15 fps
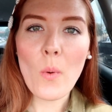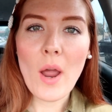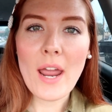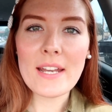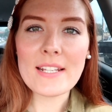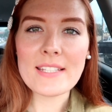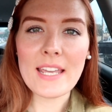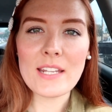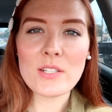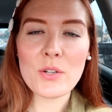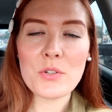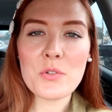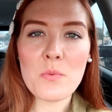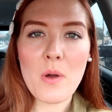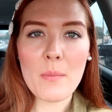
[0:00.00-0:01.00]
I decided to
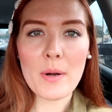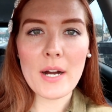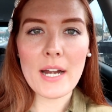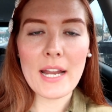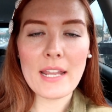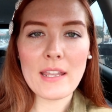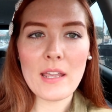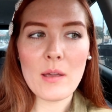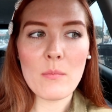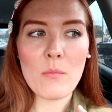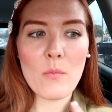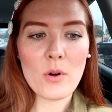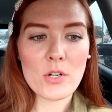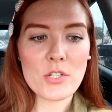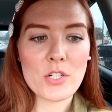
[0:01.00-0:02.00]
go to Walmart and get
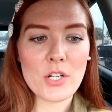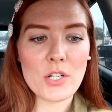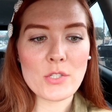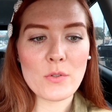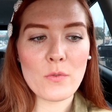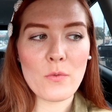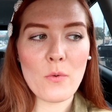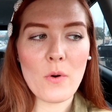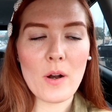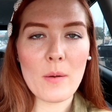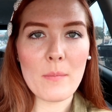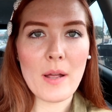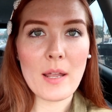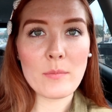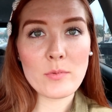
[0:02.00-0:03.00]
more shirts for
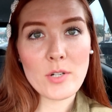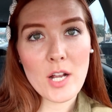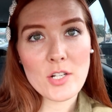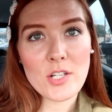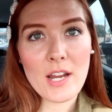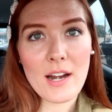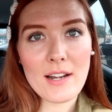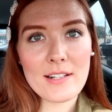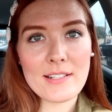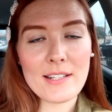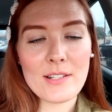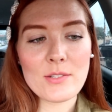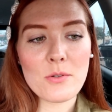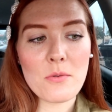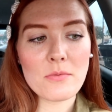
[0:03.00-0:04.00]
my project
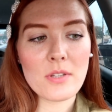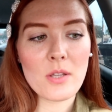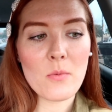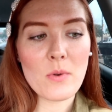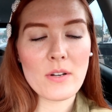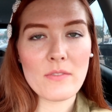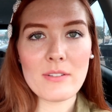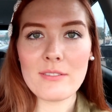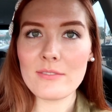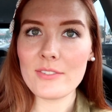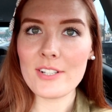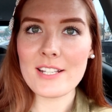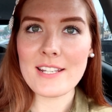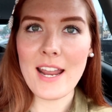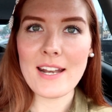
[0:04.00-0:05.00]
since only one of the
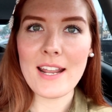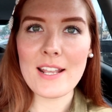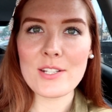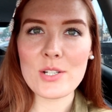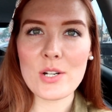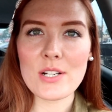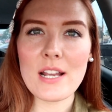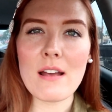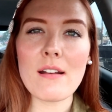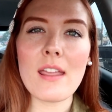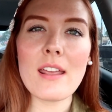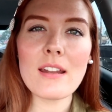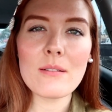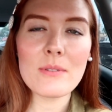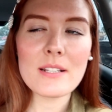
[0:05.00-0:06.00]
reverse tie-dyes turned out,
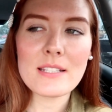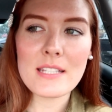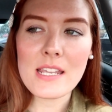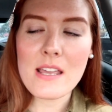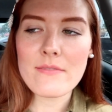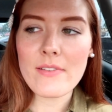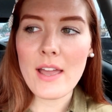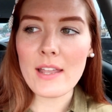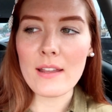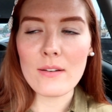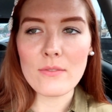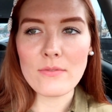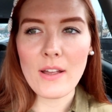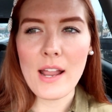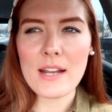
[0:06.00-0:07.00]
and I want to see if I
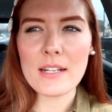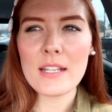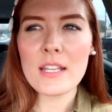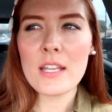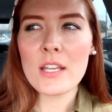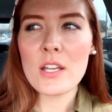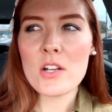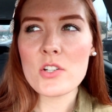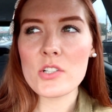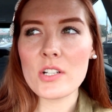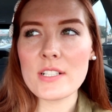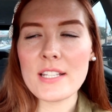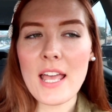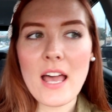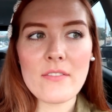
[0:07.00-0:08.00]
can find
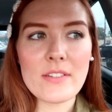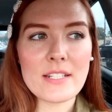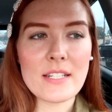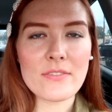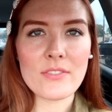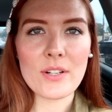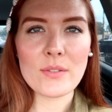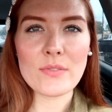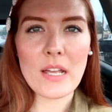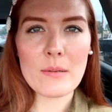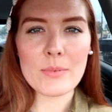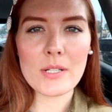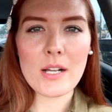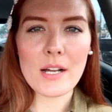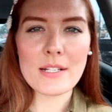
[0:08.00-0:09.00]
shirts that have a different
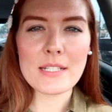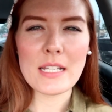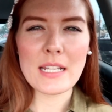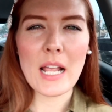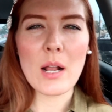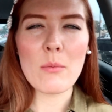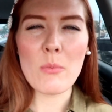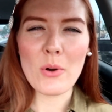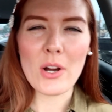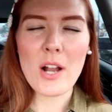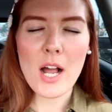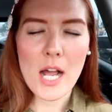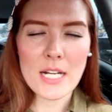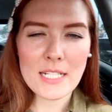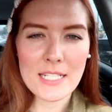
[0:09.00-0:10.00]
fiber content, like more
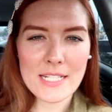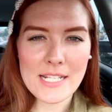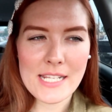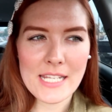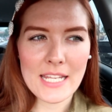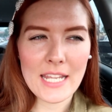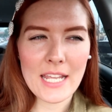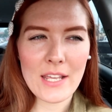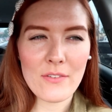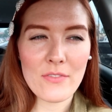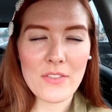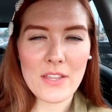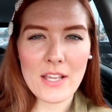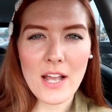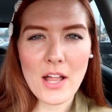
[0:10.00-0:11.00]
cotton, and see
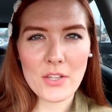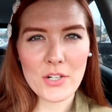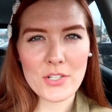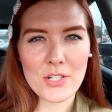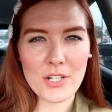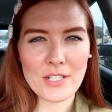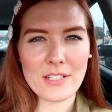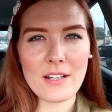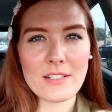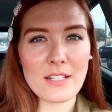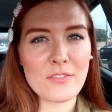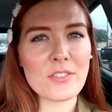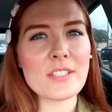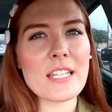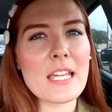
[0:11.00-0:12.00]
if the color turns out
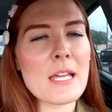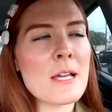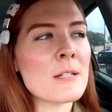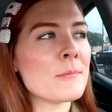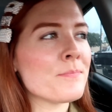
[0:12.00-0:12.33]
differently.